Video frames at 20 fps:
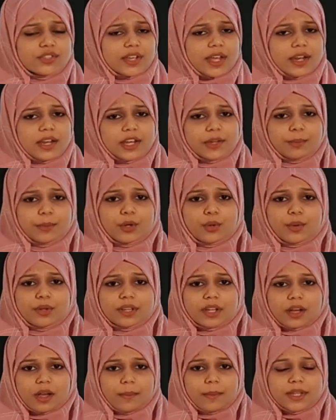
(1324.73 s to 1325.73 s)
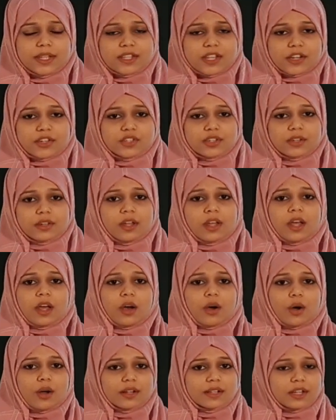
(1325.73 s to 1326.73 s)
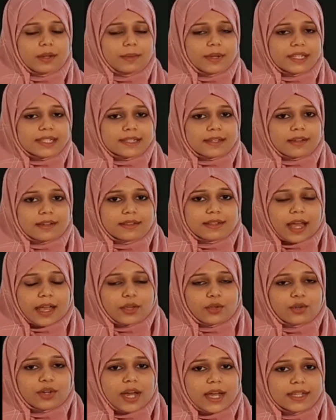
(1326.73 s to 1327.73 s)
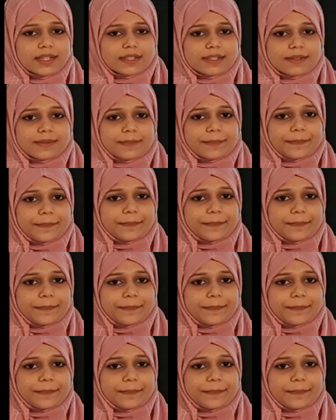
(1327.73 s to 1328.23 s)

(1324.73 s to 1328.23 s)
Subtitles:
you can let me know in the comment section. All the best. Thank you guys.